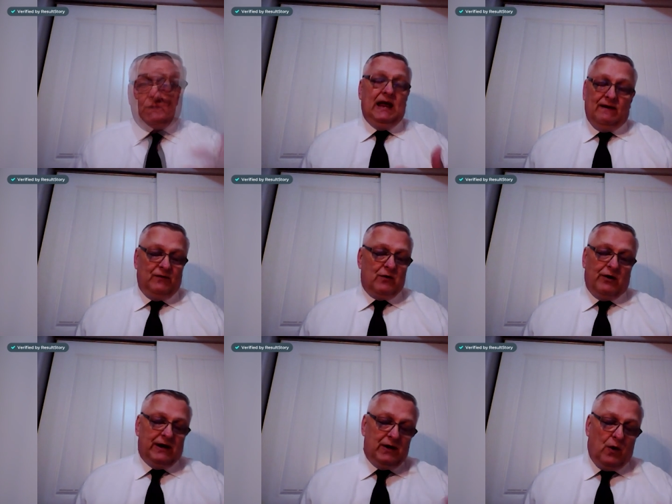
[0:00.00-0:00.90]
And if you
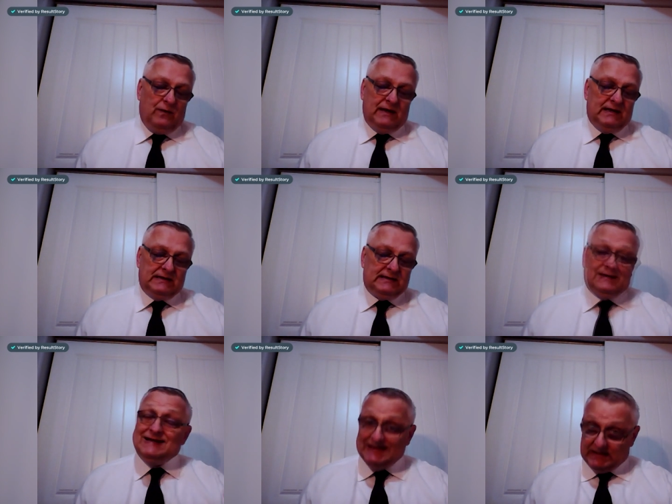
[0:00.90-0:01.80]
already know these
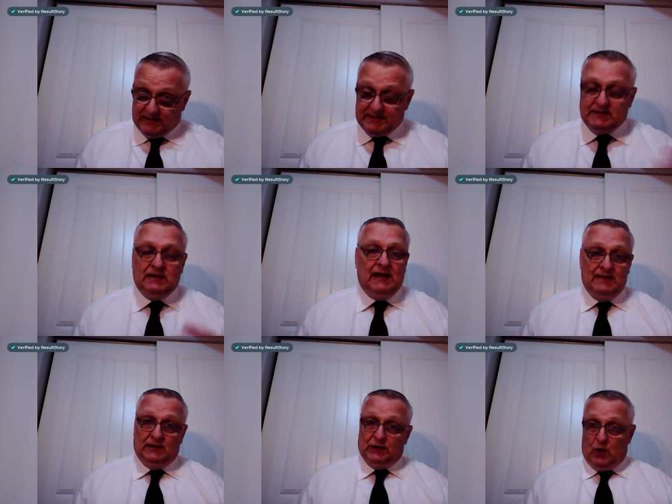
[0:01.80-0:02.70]
skills in
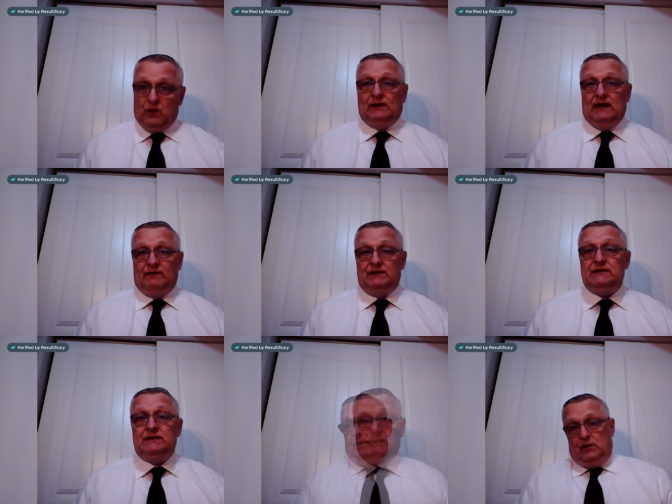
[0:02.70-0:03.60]
the lower
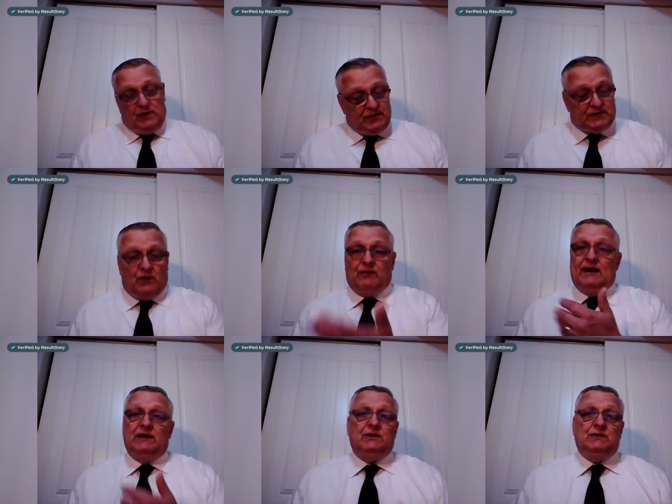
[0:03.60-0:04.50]
levels, you can just go
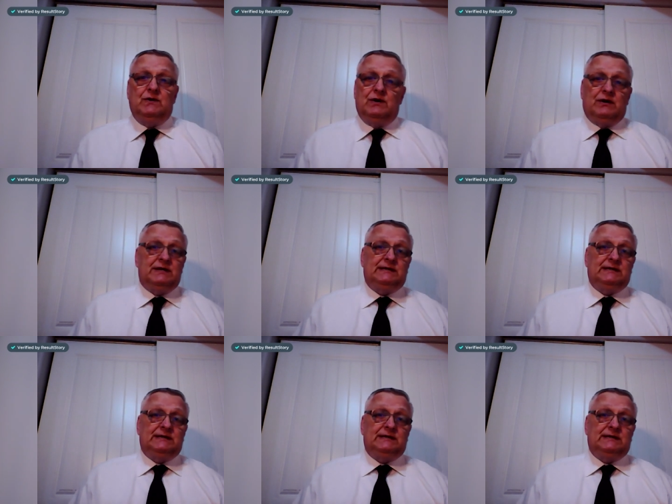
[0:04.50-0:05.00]
right into junior,